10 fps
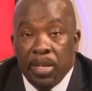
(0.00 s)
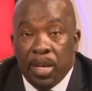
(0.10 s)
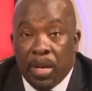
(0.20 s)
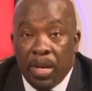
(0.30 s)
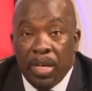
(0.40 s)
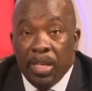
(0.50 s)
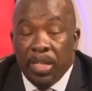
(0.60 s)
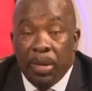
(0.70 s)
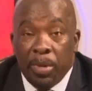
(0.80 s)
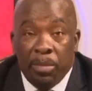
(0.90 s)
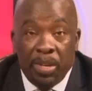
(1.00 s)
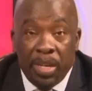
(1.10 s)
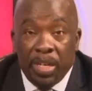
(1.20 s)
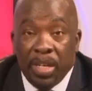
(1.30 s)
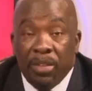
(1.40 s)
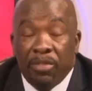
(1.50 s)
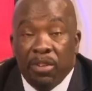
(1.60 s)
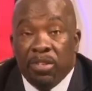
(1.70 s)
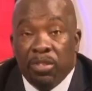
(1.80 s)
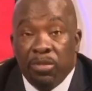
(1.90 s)
Accordingly, there may be a need for
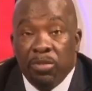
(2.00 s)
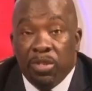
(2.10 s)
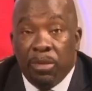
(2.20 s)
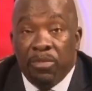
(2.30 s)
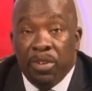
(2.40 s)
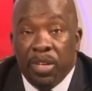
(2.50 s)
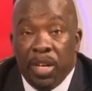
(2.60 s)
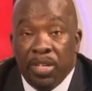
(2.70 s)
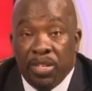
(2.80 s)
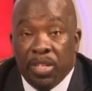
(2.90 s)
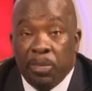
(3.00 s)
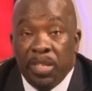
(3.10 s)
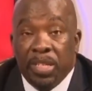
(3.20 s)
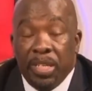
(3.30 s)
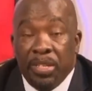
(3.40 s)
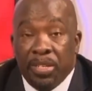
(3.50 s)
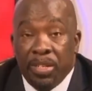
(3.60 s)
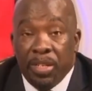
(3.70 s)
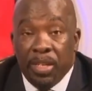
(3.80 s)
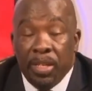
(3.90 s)
us to do some further adjustments
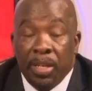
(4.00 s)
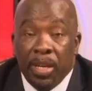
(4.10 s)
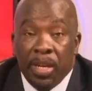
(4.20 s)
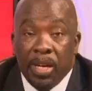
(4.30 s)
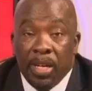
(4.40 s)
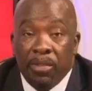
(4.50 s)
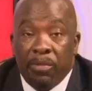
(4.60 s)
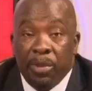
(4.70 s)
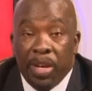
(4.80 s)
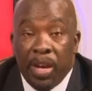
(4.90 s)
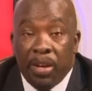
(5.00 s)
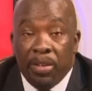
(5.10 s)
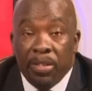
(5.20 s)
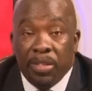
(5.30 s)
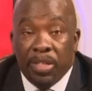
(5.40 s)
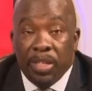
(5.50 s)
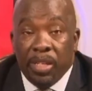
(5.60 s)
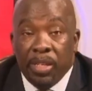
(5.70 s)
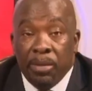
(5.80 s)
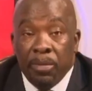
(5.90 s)
internally if we are going to
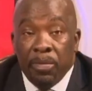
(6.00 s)
see